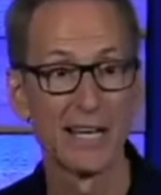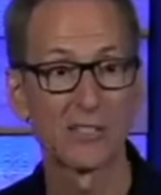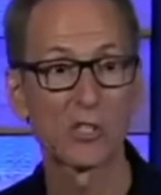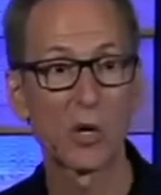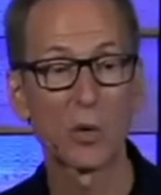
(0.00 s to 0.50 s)

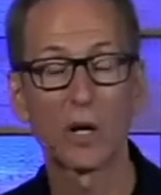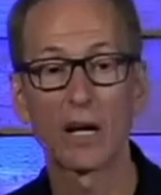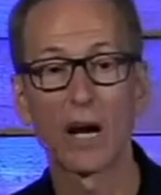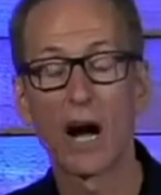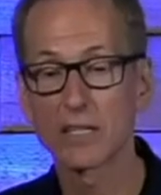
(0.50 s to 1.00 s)
So
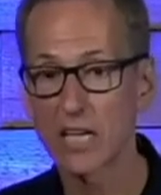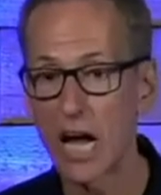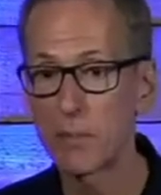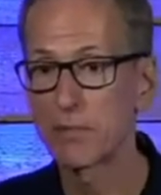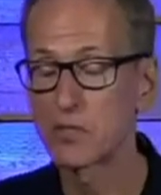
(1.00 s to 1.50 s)
on
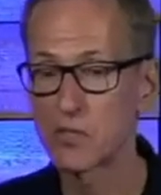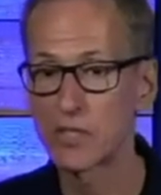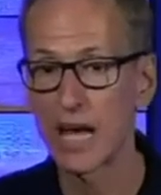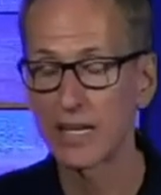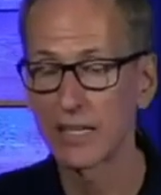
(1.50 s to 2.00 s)
top of
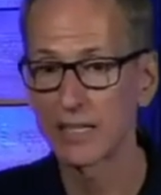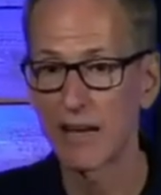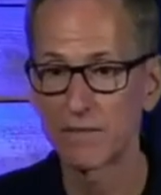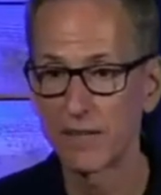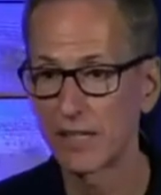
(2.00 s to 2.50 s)
just
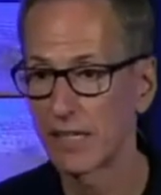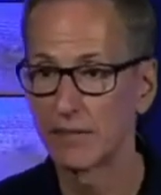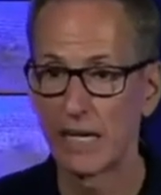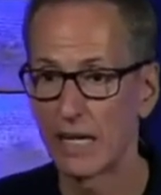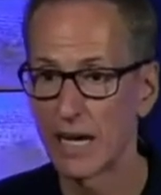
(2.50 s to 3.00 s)
that feeling
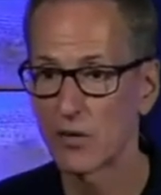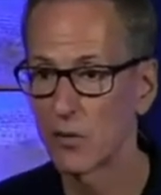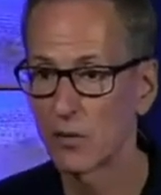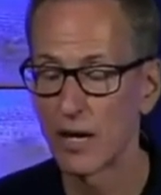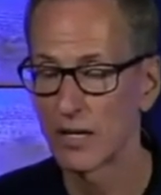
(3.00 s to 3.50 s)

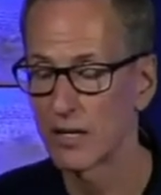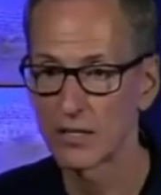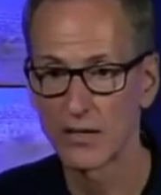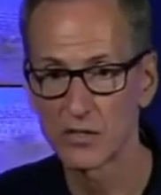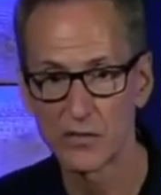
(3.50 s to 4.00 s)
of,
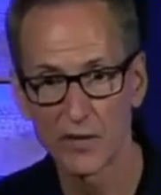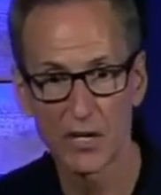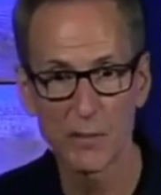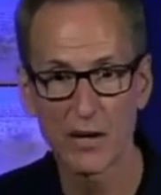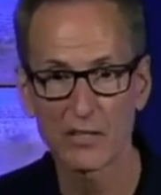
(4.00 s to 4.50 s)
there's
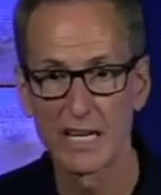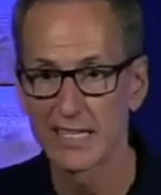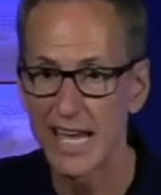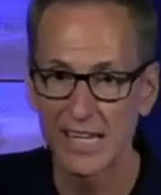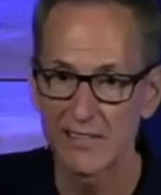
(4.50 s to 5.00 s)
fear about
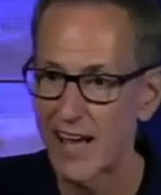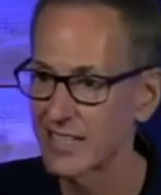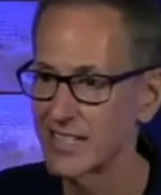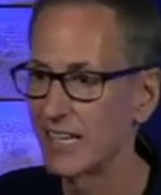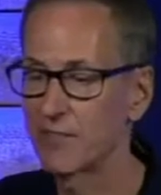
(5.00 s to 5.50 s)
taking the
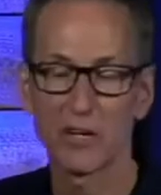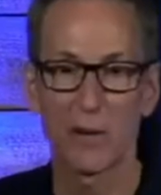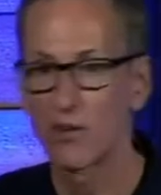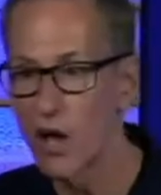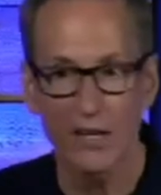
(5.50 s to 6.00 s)
vaccine, fear
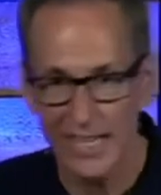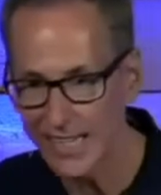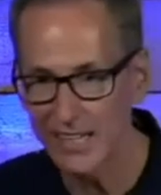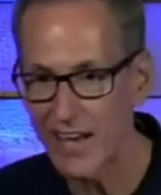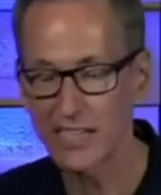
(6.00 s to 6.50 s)
about not
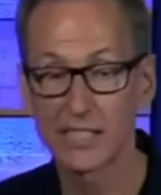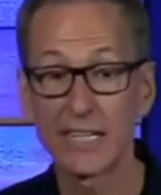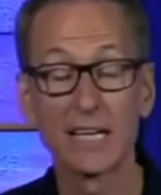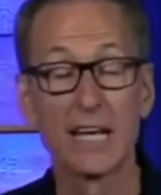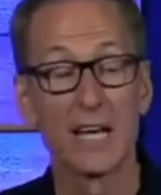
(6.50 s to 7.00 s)
taking the
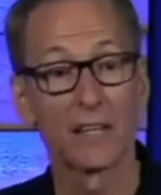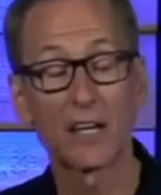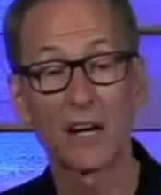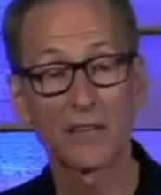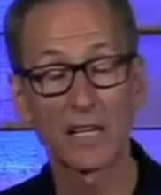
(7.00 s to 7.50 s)
vaccine,
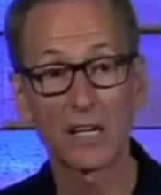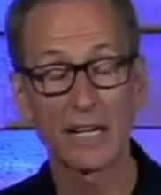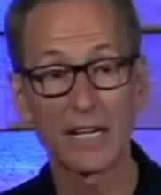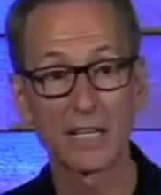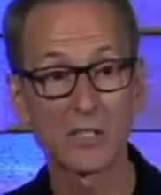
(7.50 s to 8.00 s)
there
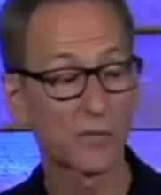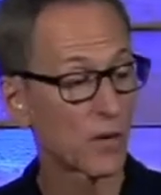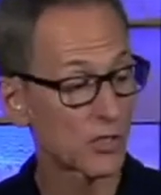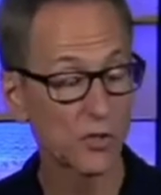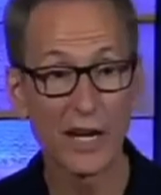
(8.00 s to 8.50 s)
is
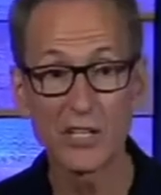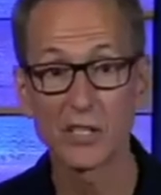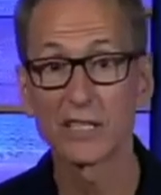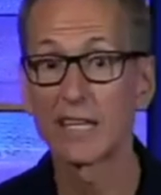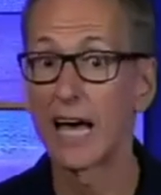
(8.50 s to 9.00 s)

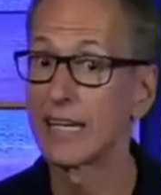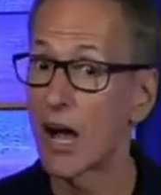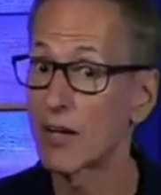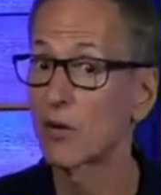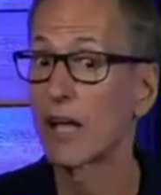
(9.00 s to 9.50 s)
frustration that
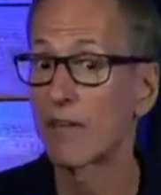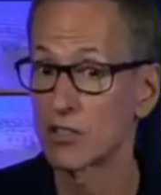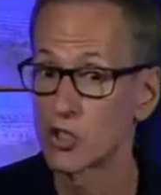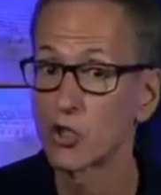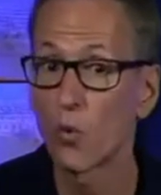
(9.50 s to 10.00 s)
now I don't have
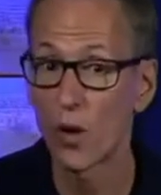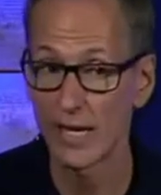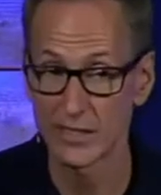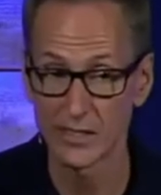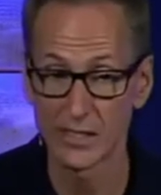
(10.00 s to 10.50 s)
a
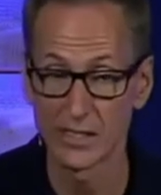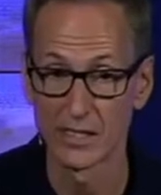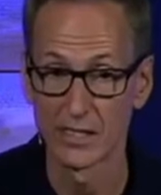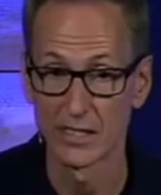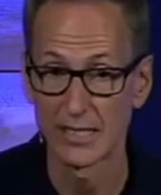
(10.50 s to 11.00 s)
choice,
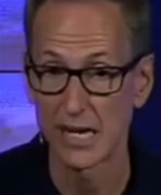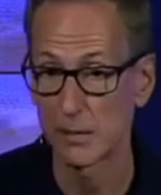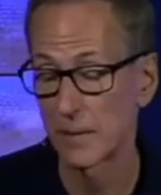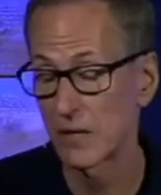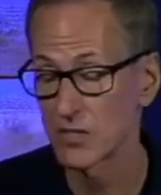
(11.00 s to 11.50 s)
that it
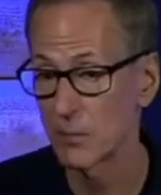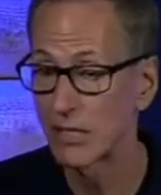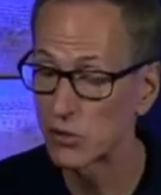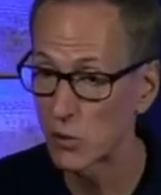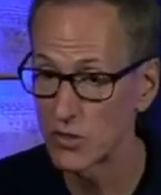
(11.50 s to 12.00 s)
appears that
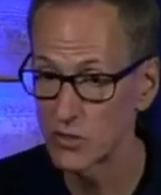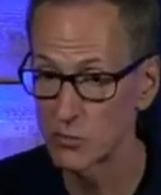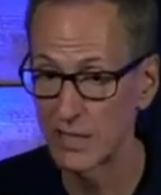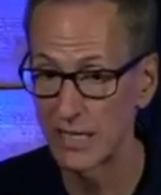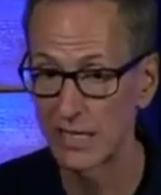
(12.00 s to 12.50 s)
my choice
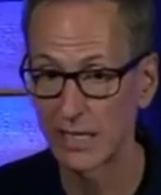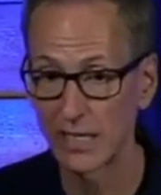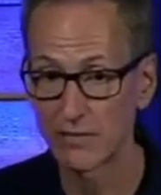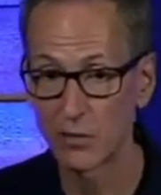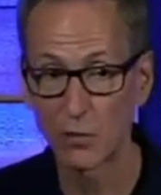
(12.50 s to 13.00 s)
is being
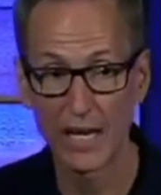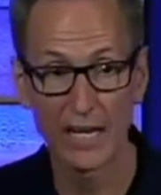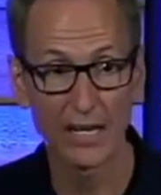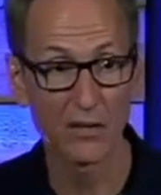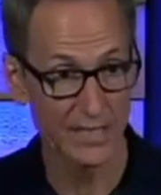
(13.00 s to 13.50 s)
given
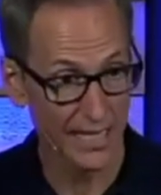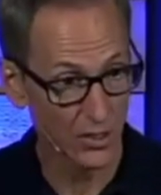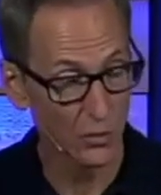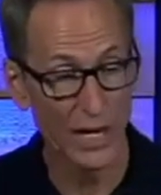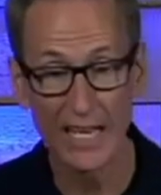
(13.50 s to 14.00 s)
away or
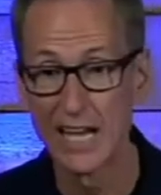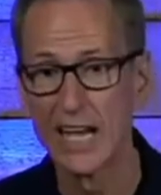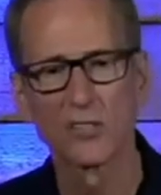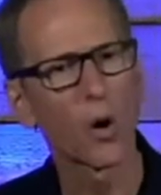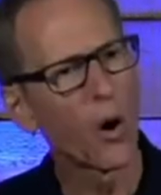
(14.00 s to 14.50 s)
taken away.
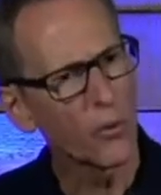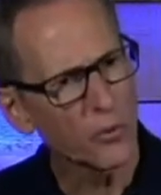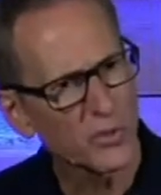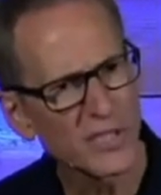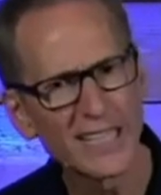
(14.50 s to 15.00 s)
So all
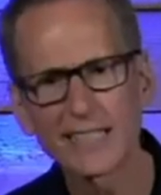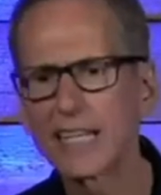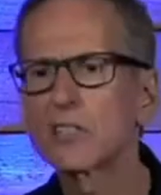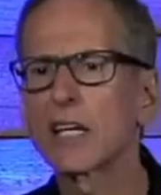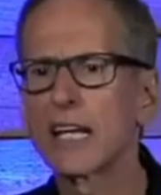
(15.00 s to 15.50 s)
those things,
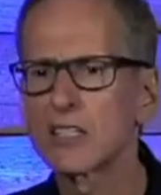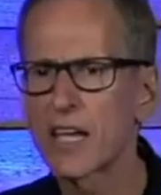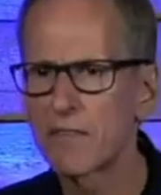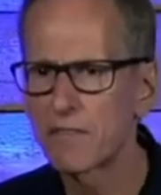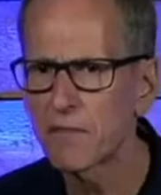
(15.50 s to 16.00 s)
it's
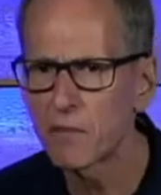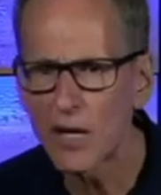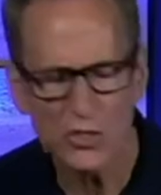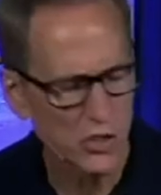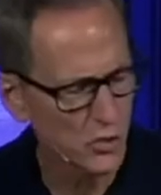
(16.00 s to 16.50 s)
a
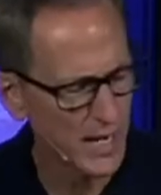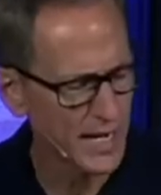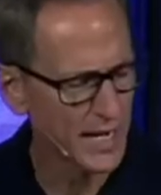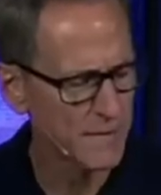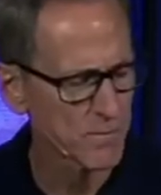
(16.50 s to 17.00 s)

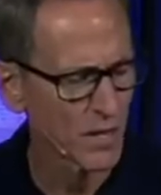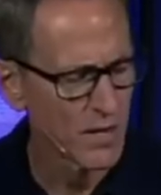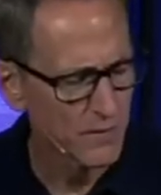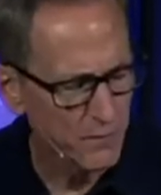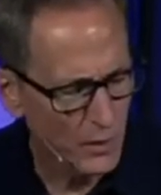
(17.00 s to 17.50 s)
frustrating,
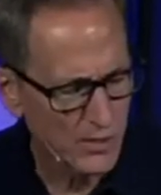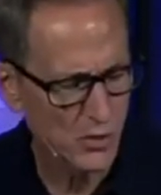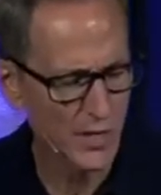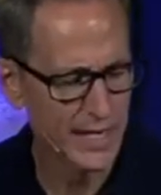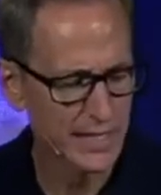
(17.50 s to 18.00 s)

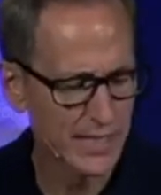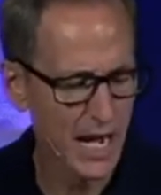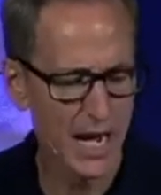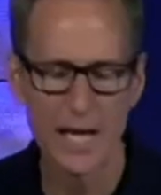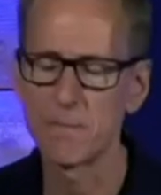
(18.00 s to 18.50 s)
frustrating
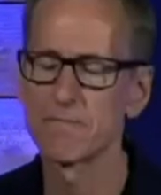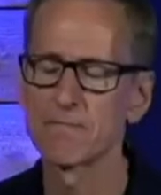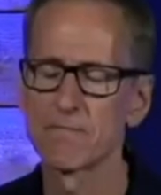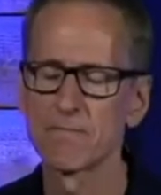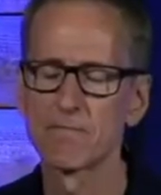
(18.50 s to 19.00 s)
time.
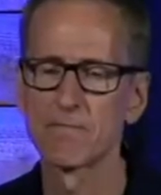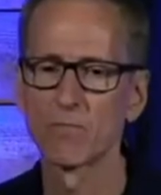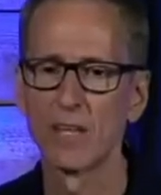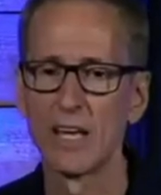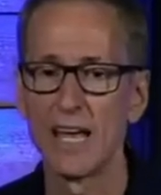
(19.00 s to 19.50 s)

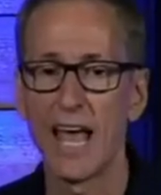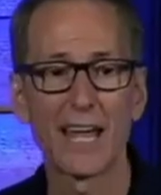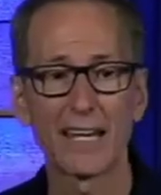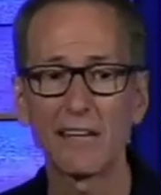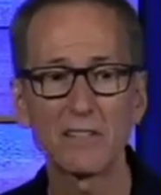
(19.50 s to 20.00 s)

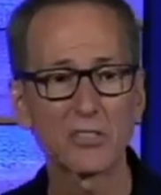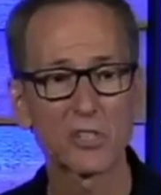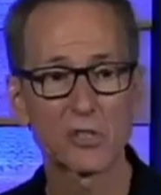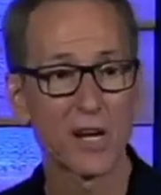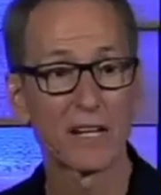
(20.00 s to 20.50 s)
And even
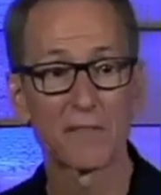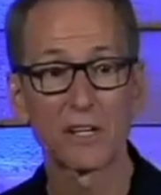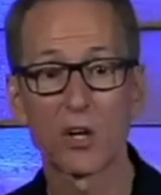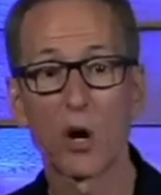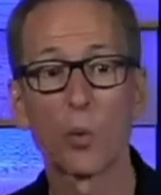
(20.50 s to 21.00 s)
just trying to
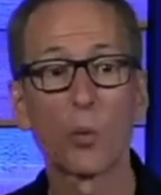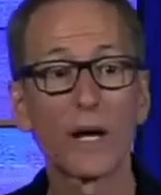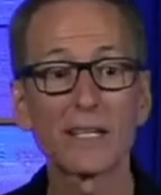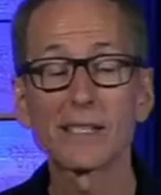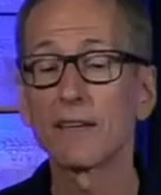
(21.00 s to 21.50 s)
figure out
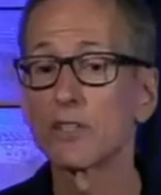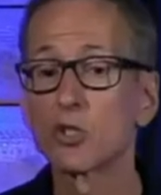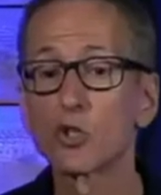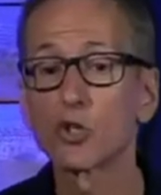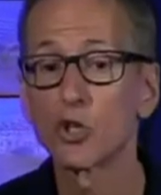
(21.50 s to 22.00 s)
what is
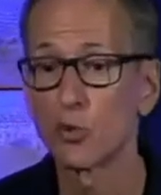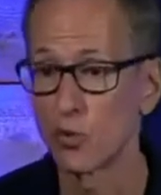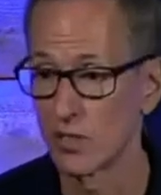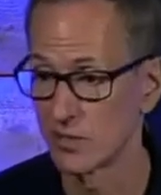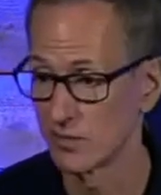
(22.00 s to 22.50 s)
even true.